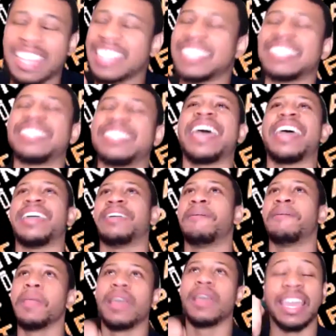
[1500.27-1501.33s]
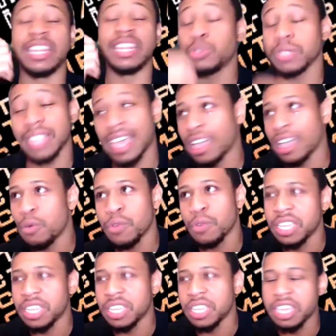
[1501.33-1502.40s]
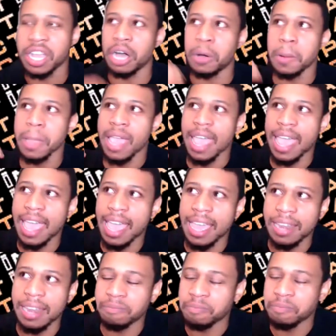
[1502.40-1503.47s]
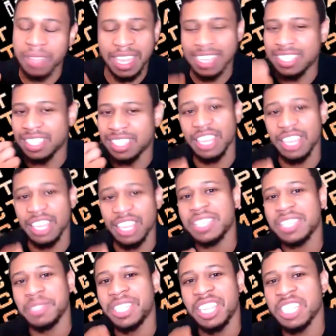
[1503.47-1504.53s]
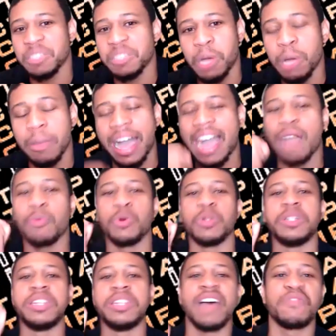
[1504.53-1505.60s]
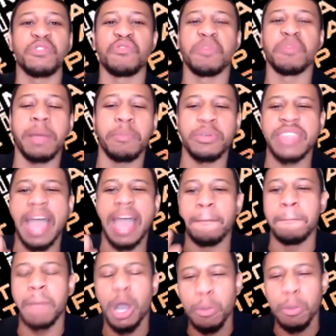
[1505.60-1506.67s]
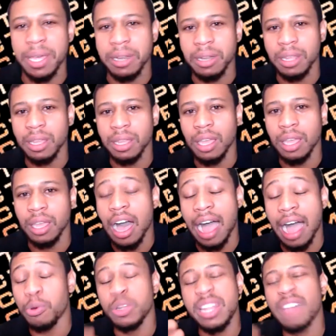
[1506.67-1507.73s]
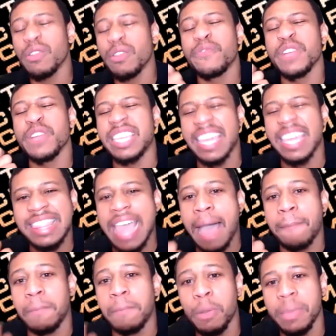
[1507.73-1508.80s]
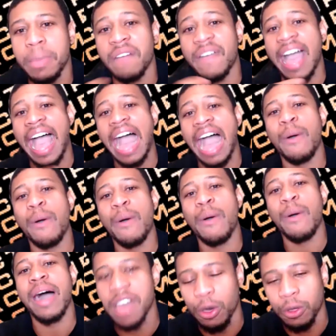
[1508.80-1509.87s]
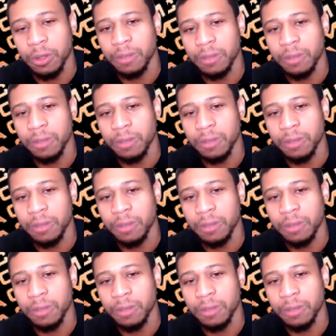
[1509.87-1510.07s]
this day, and this was like over a year ago, and it still gets me to this moment. I will never remember that moment. I will never forget that moment of how I felt